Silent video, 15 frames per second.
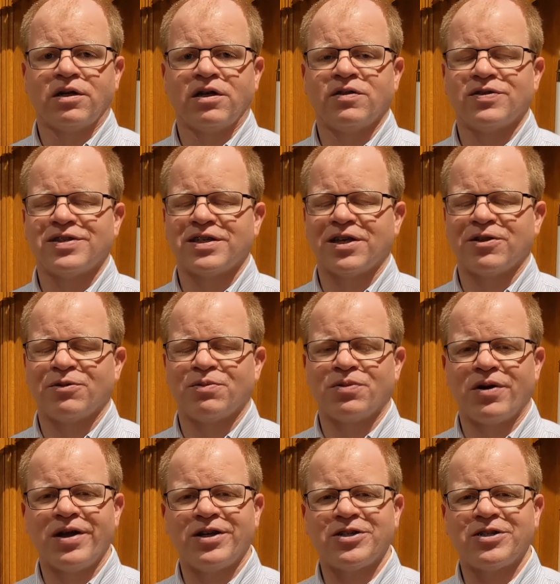And
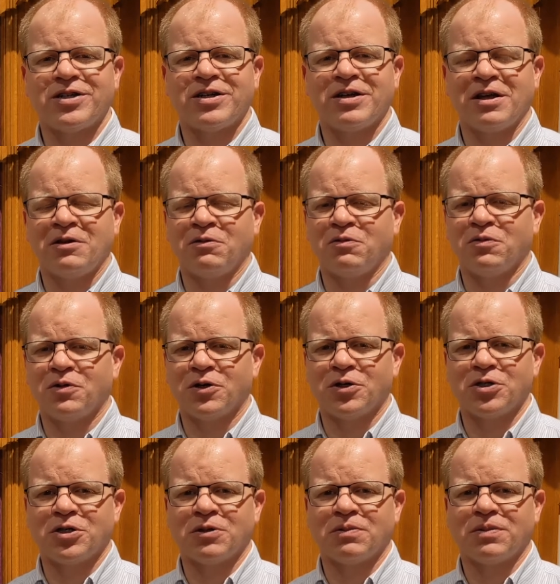celebration and
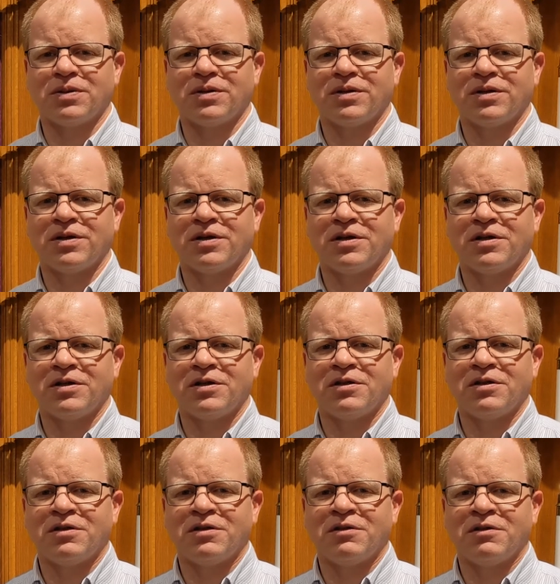worship
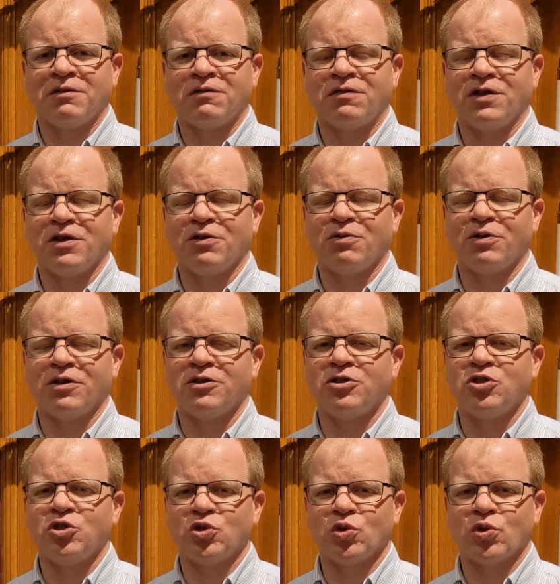filled
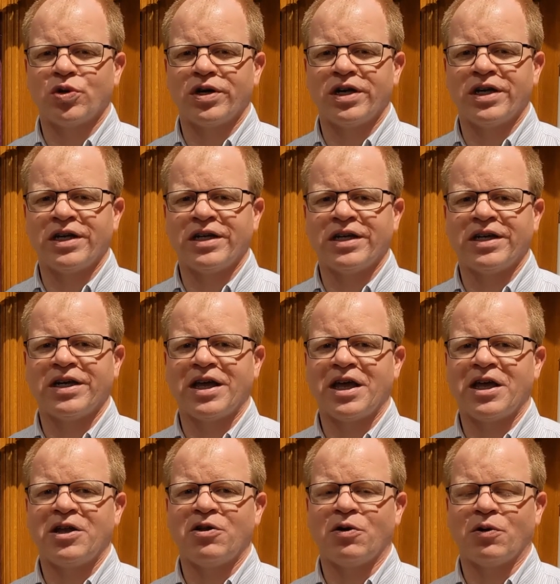with joy
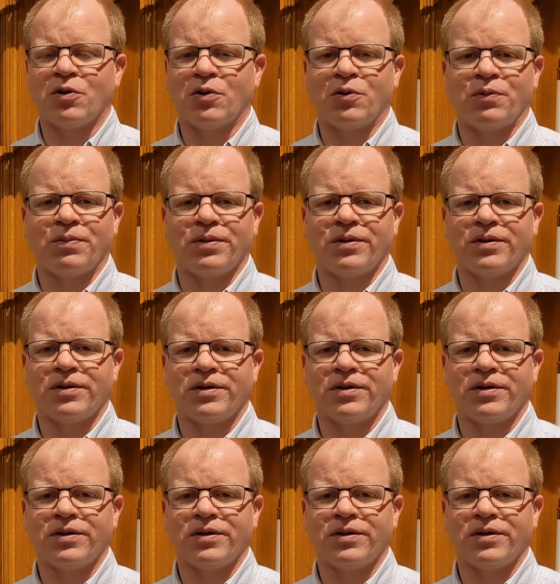and hope.